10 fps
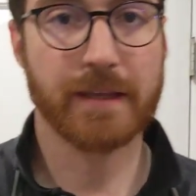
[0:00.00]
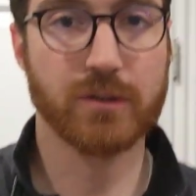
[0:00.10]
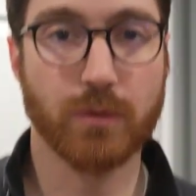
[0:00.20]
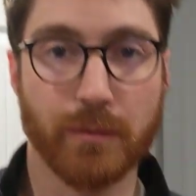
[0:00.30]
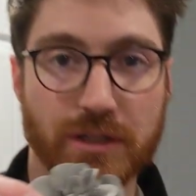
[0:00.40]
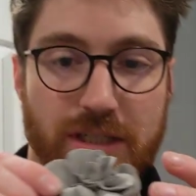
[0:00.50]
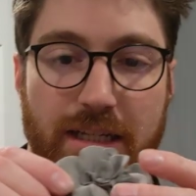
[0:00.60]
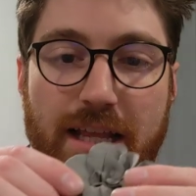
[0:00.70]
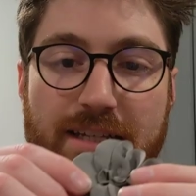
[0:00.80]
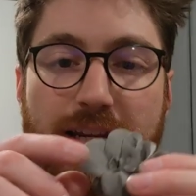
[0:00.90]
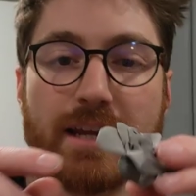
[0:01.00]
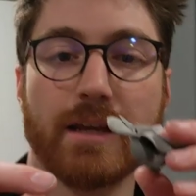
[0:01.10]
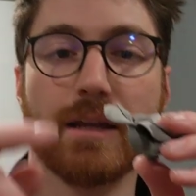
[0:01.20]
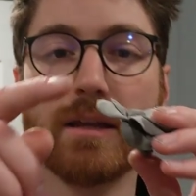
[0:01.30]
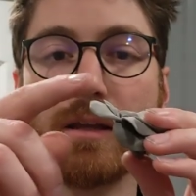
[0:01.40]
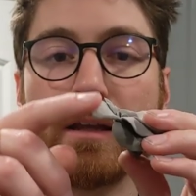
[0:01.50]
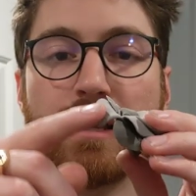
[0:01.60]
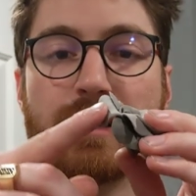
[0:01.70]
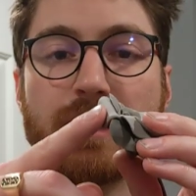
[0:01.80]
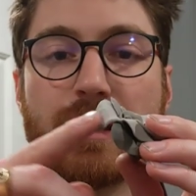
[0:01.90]
This is one we just did last night.
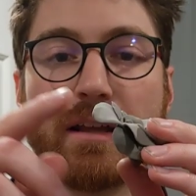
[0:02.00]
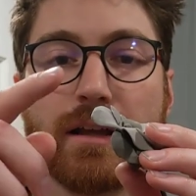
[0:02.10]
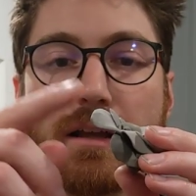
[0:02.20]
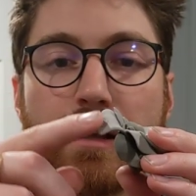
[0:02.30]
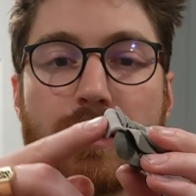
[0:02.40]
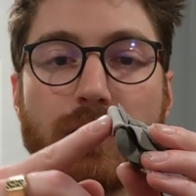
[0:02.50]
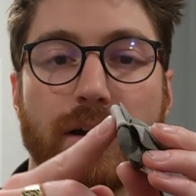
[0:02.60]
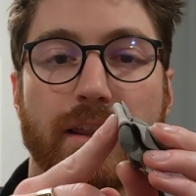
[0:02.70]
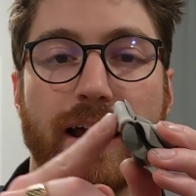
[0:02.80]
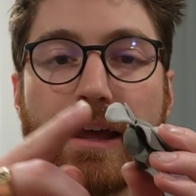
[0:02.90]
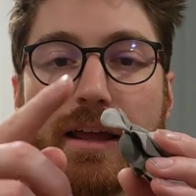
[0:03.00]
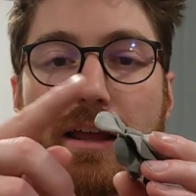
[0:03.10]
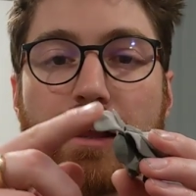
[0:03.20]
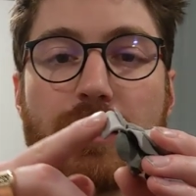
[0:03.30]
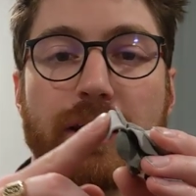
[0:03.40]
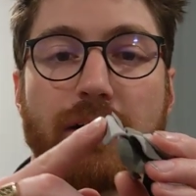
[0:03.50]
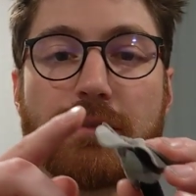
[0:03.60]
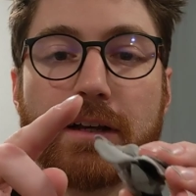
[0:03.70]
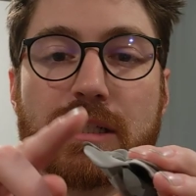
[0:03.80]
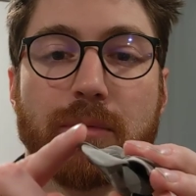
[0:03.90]
Look at that. Look
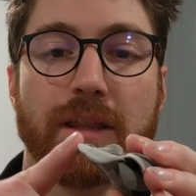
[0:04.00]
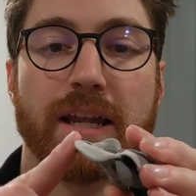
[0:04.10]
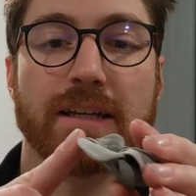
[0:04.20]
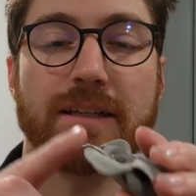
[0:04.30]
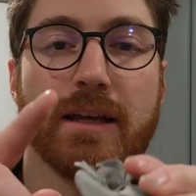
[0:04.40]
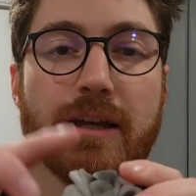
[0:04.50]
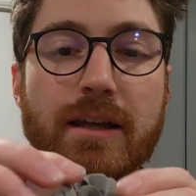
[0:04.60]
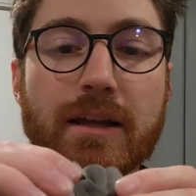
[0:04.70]
how flexible that is.